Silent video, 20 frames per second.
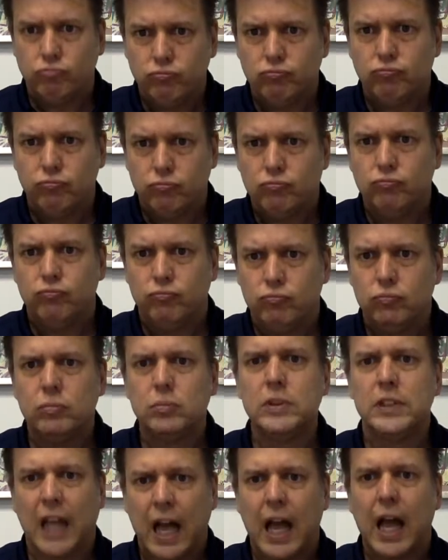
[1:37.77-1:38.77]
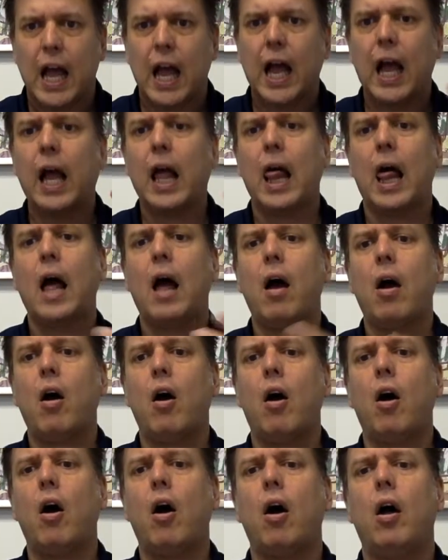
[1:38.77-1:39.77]
and later in life
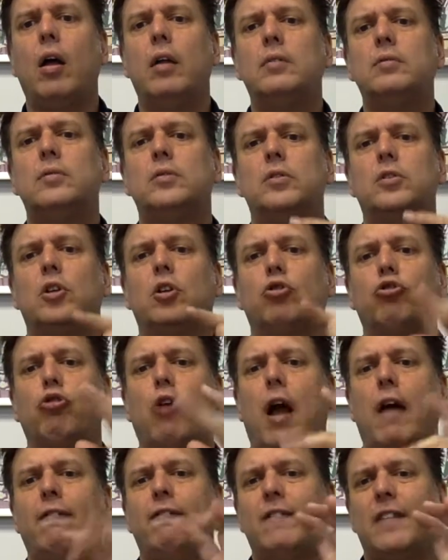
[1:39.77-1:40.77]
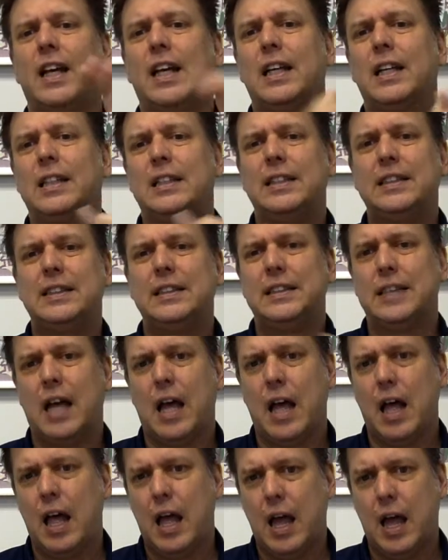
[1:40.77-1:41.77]
started taking classes in
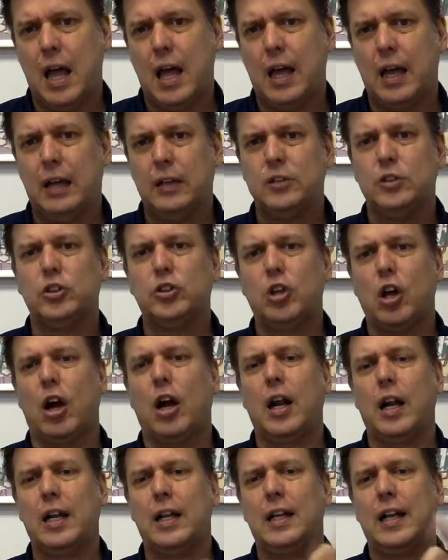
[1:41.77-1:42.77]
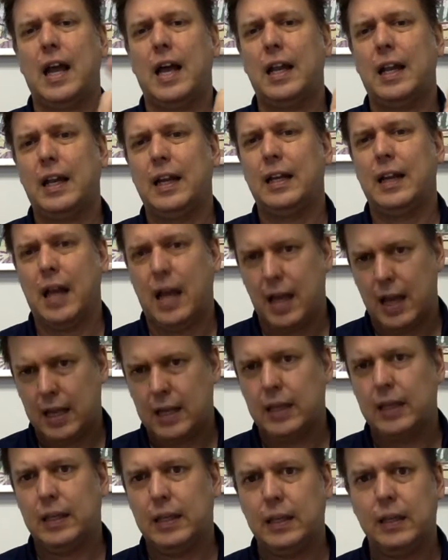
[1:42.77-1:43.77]
graphic design in
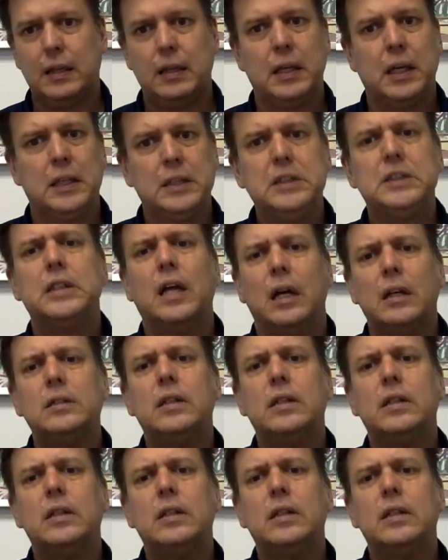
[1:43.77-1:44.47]
1990.